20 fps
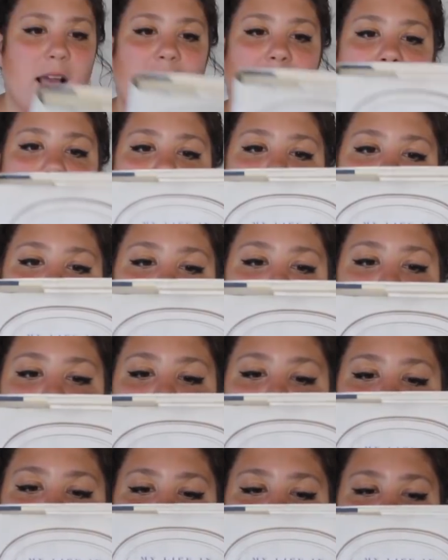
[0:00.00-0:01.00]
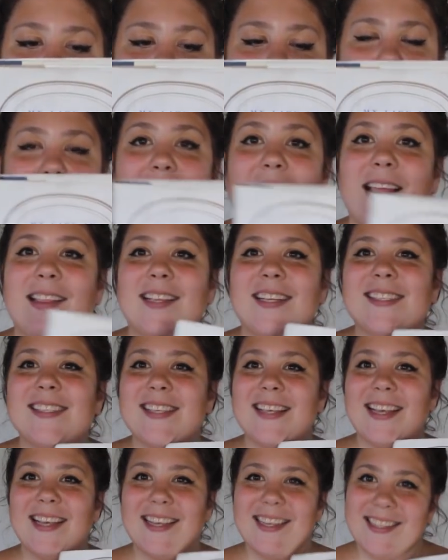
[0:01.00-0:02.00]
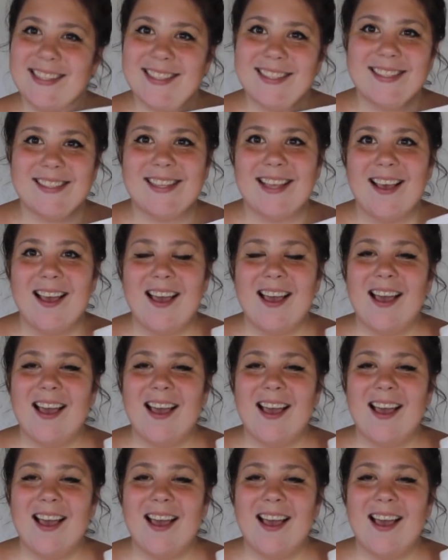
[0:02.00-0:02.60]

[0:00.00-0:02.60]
And this is